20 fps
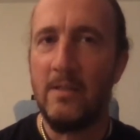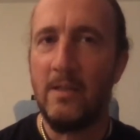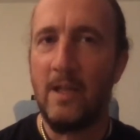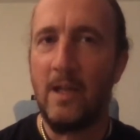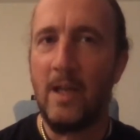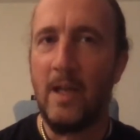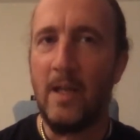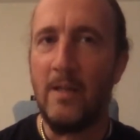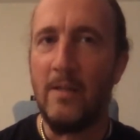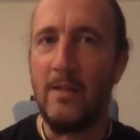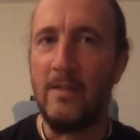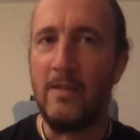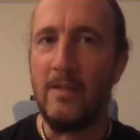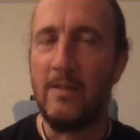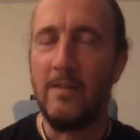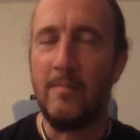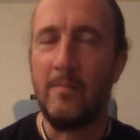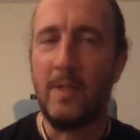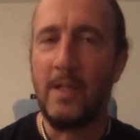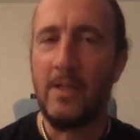
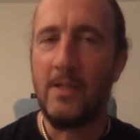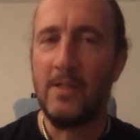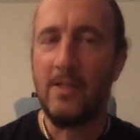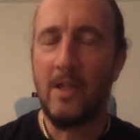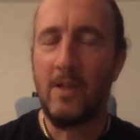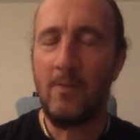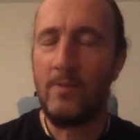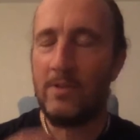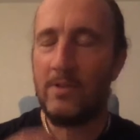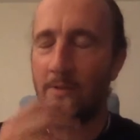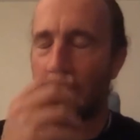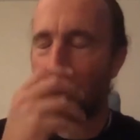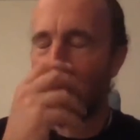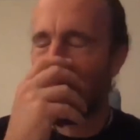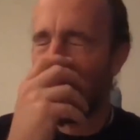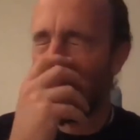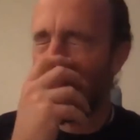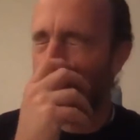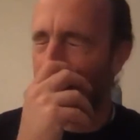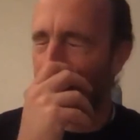But it's like we talked,
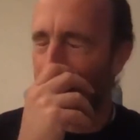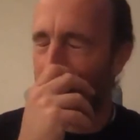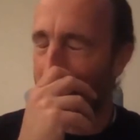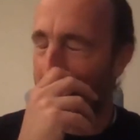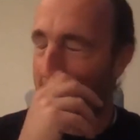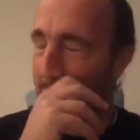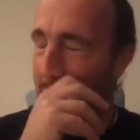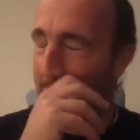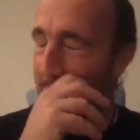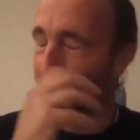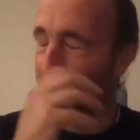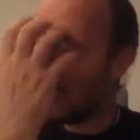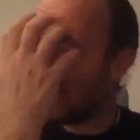Daniel, about the mystery